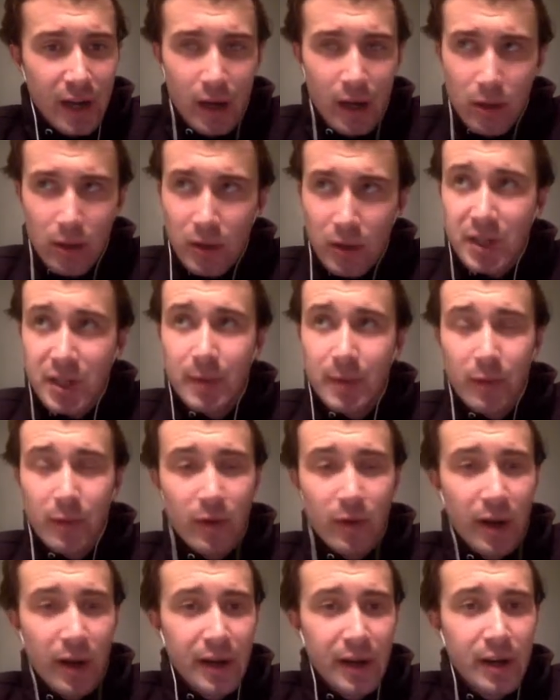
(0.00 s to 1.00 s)
I'll also be
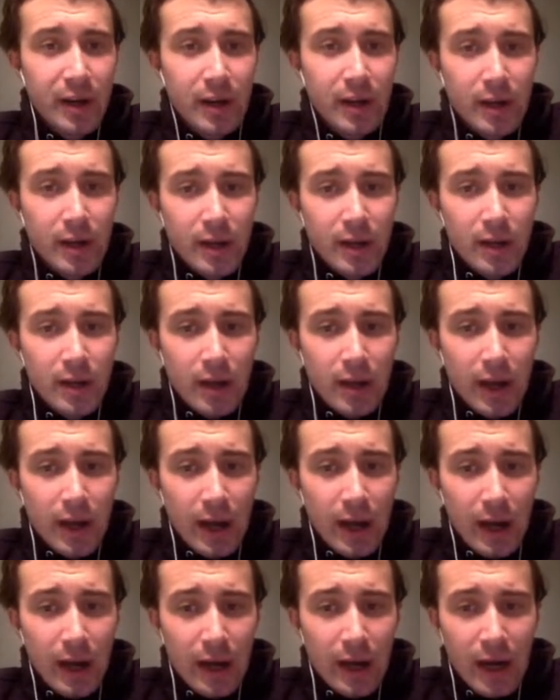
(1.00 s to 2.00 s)
running
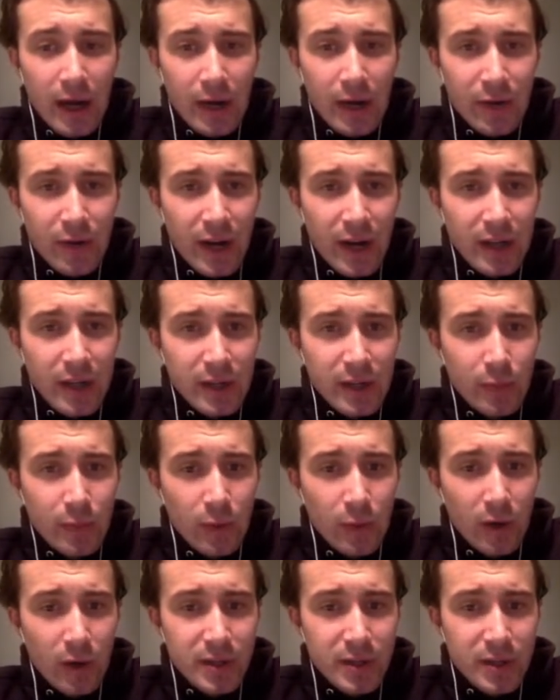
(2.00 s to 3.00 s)
180
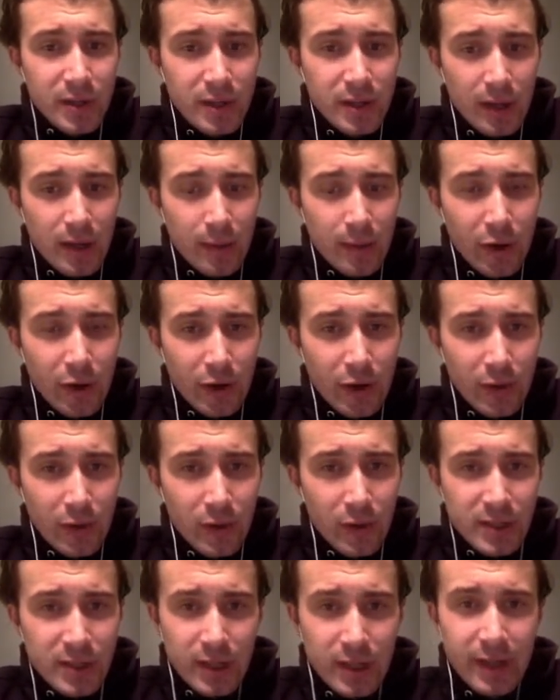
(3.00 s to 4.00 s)
watt
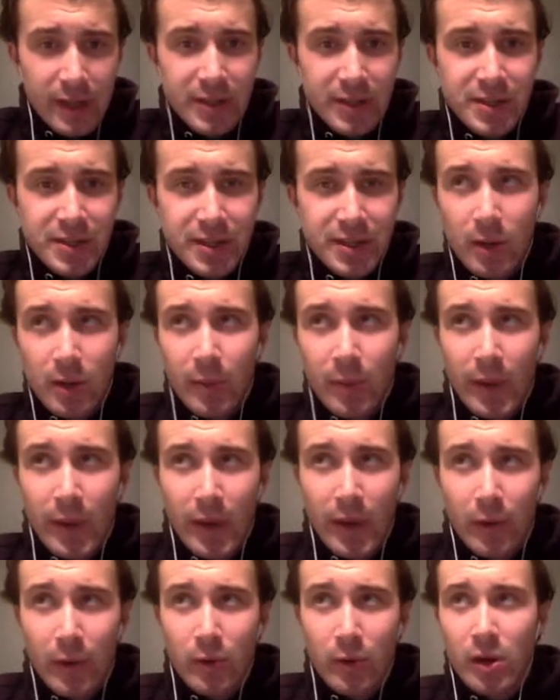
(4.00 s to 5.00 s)
monocrystalline solar
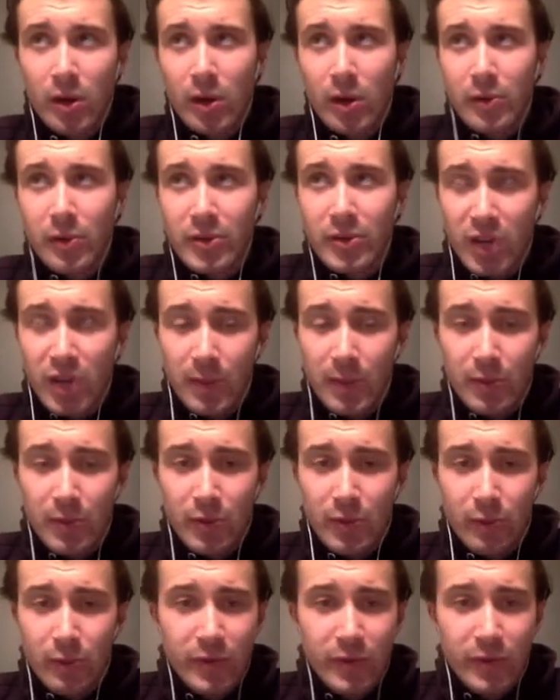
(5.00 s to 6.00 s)
panel on the top of
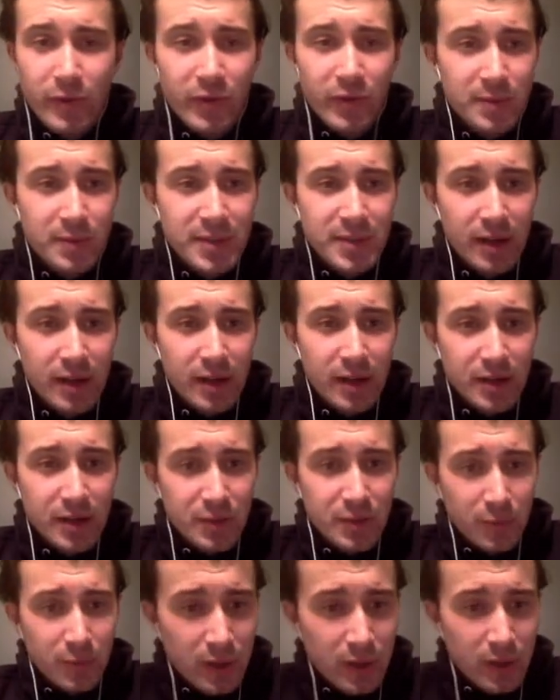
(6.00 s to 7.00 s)
the rooftop tent as
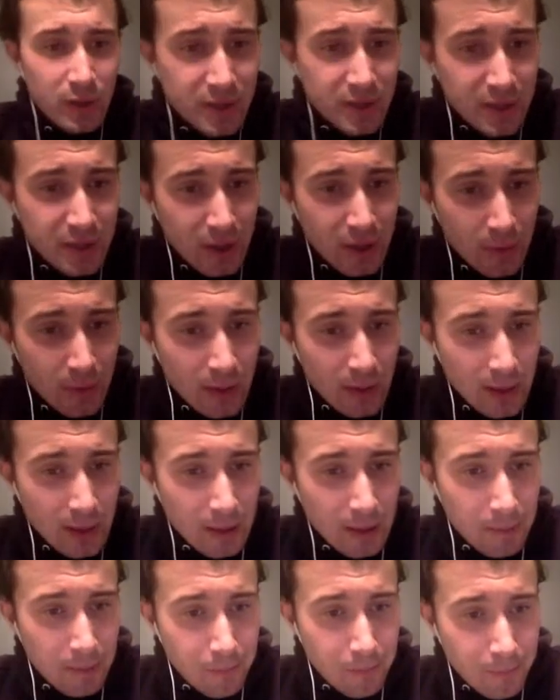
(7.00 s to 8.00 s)
well,
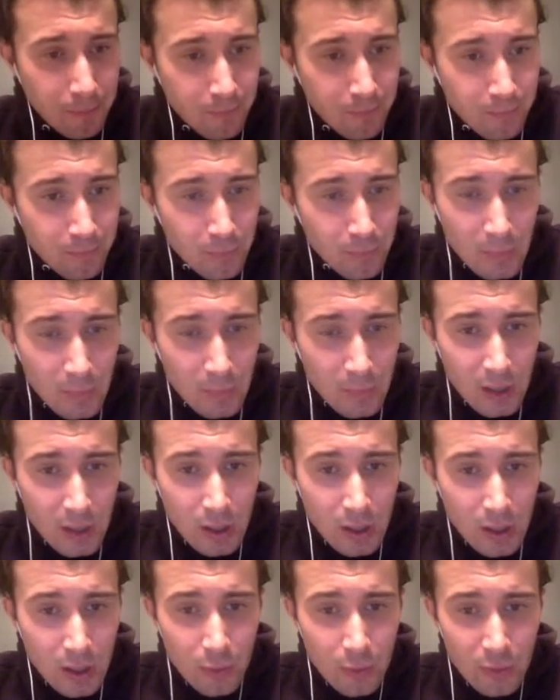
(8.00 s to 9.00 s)
so
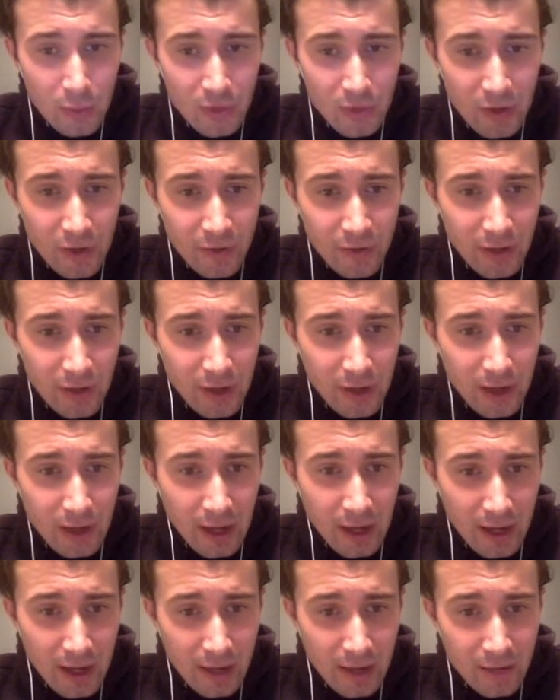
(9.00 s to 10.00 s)
we'll definitely
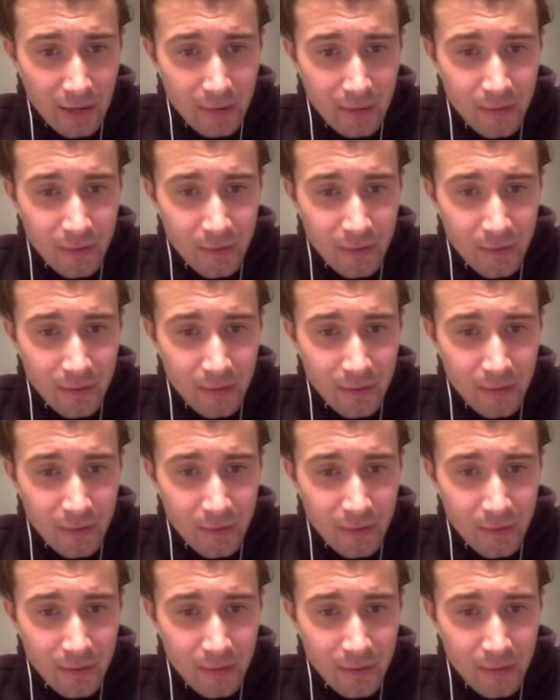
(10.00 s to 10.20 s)
have